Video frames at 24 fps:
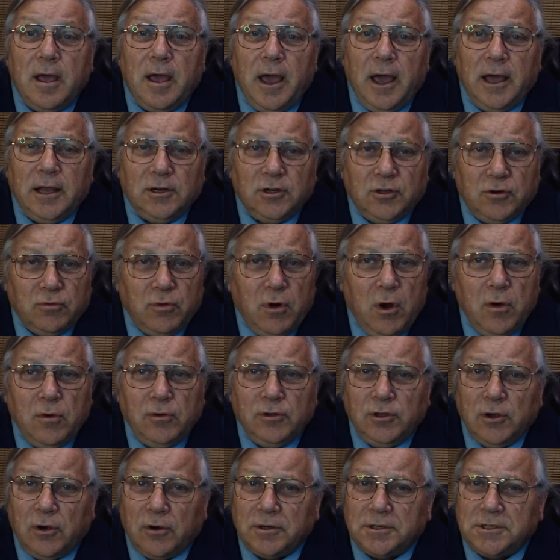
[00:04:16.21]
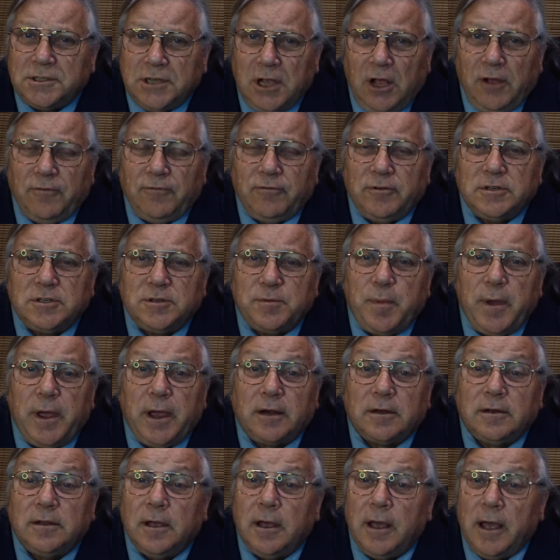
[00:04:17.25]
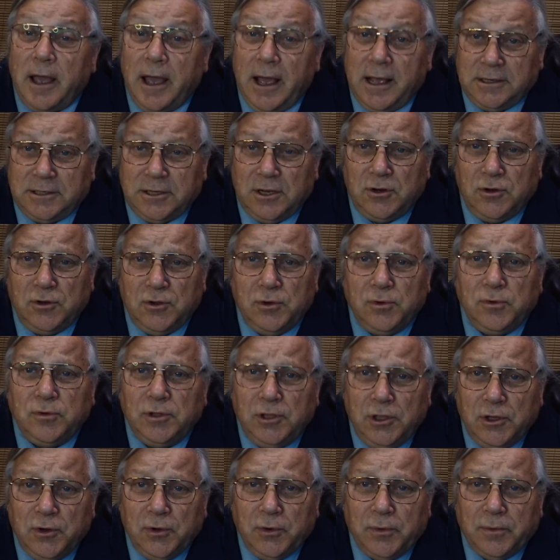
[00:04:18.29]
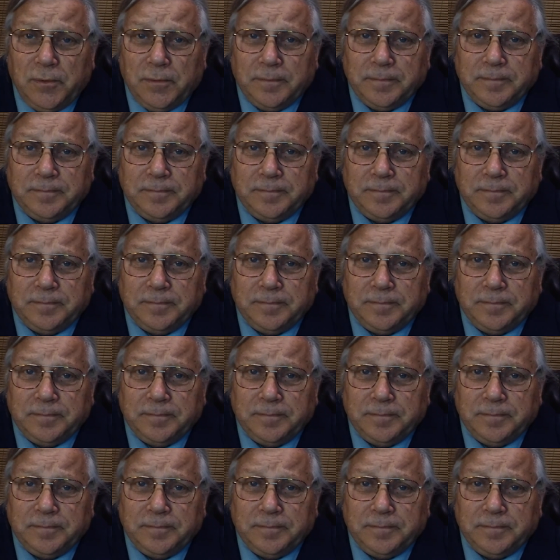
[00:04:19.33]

and grow your self-respect as a new you.